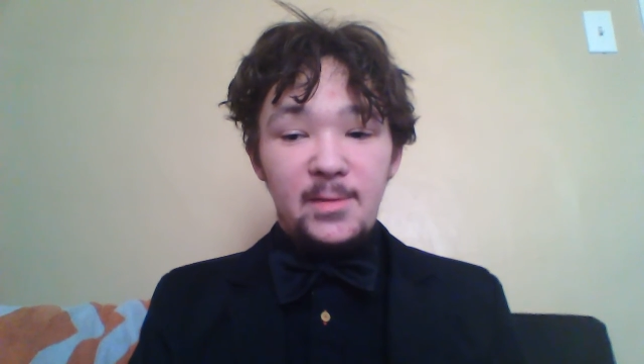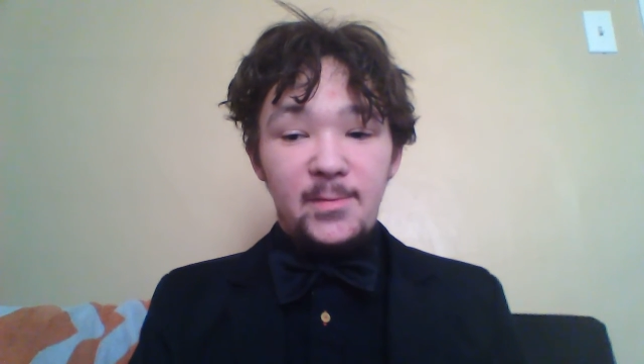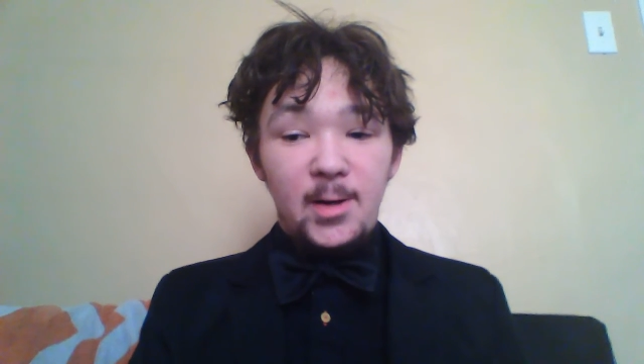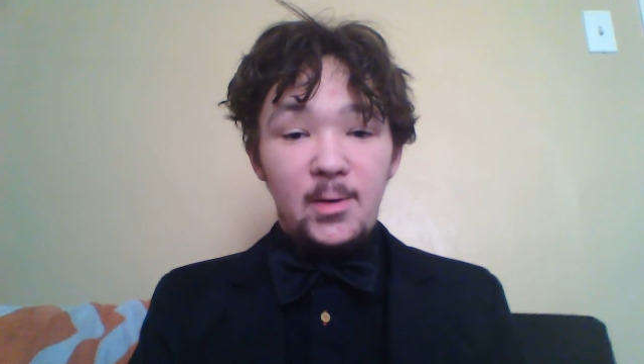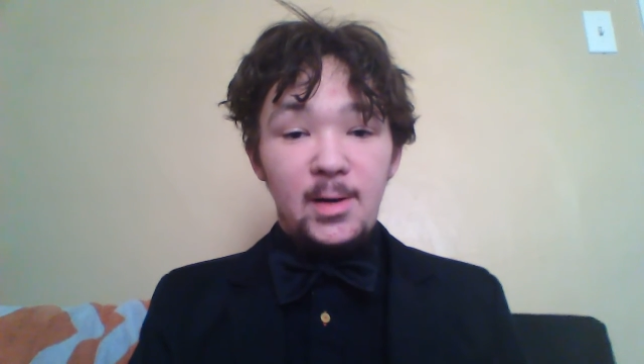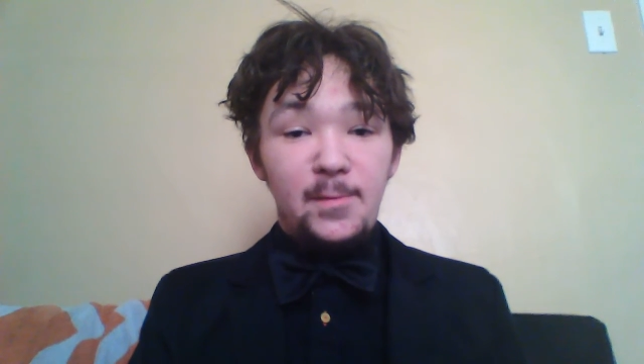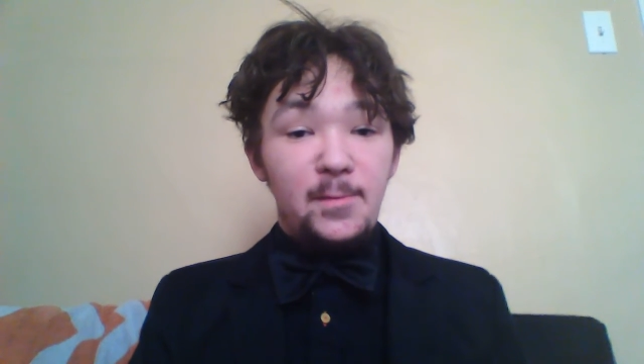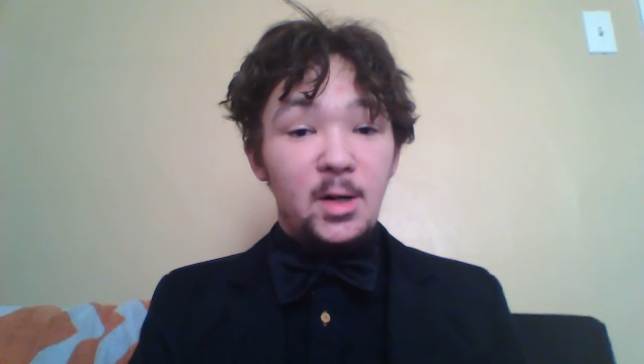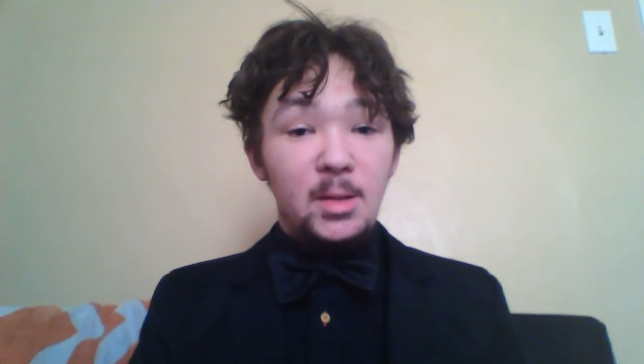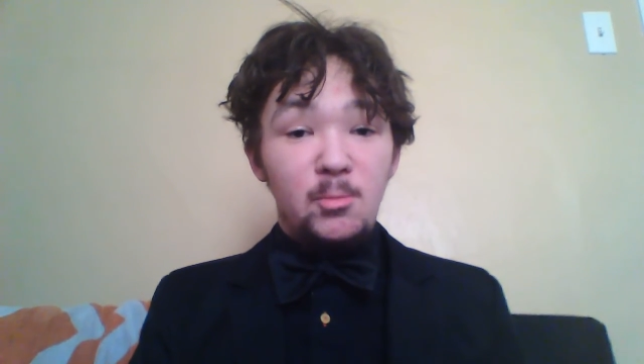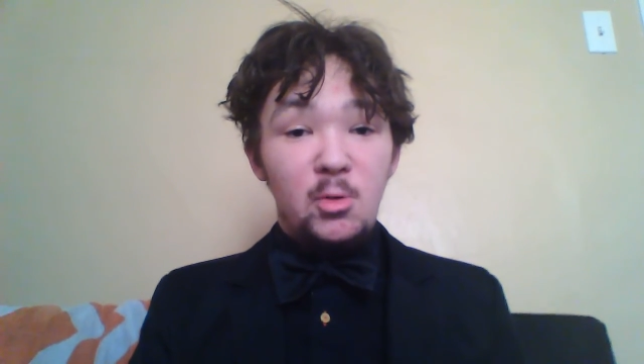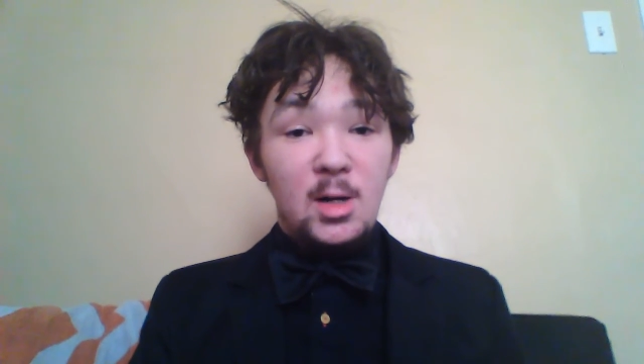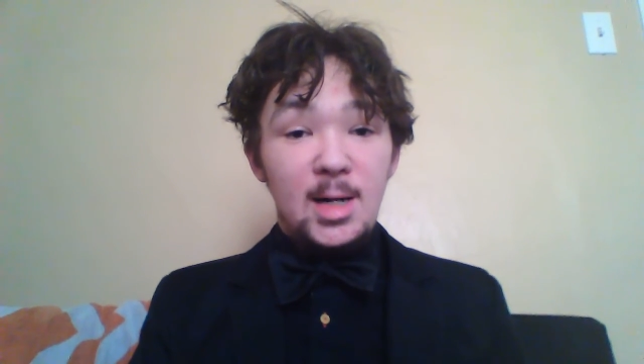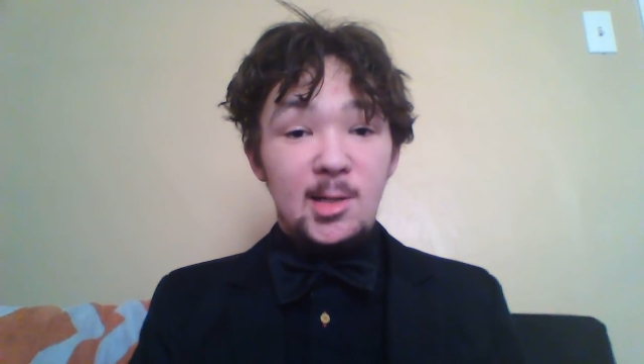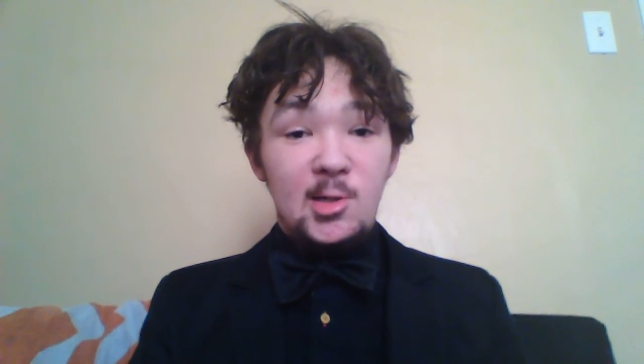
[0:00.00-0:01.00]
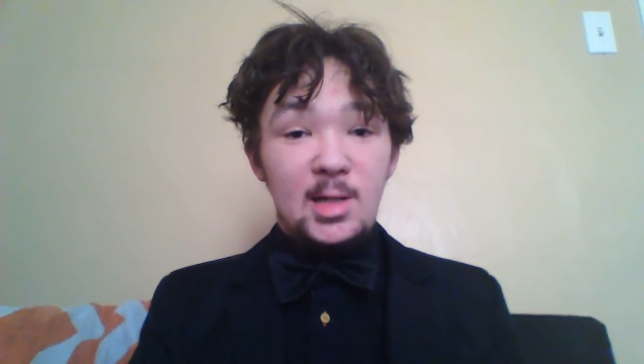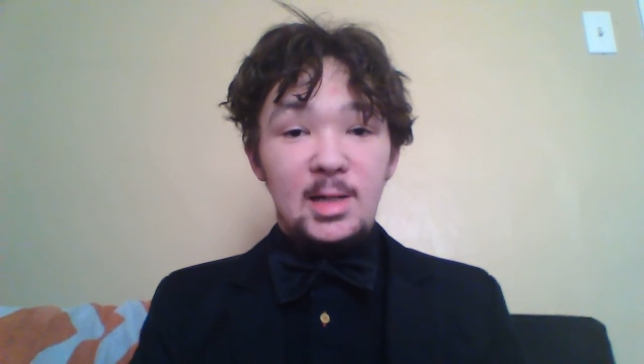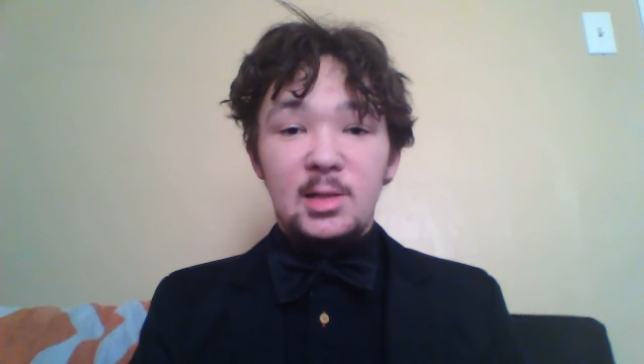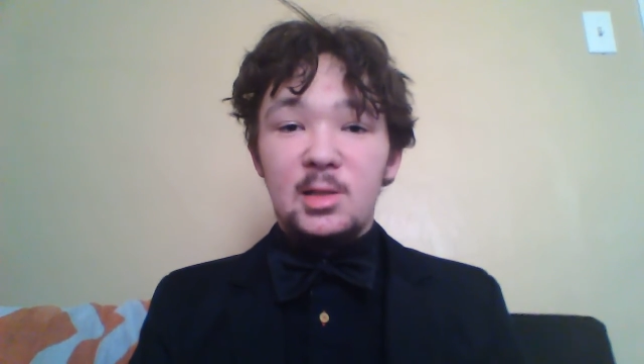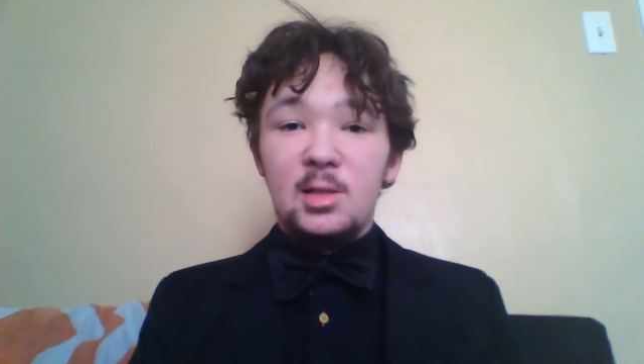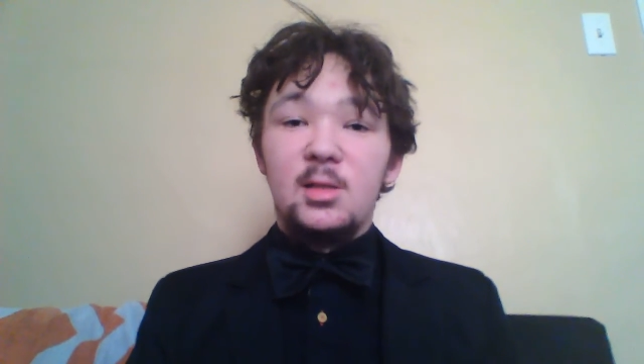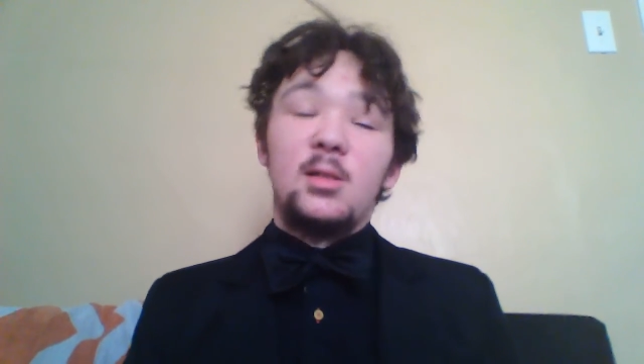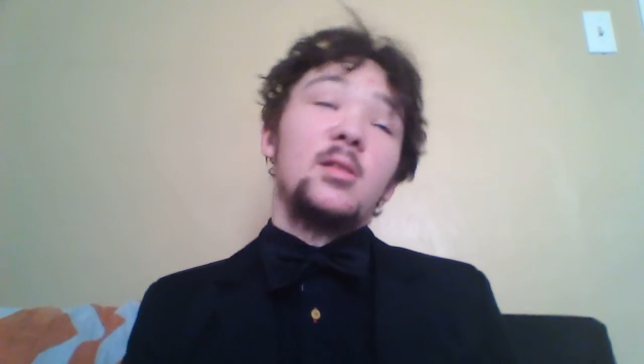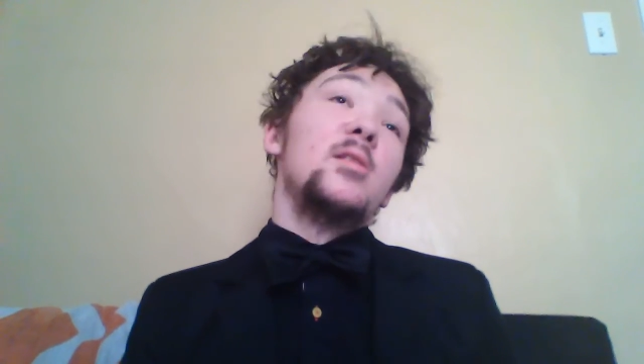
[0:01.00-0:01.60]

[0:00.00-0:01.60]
very fun project,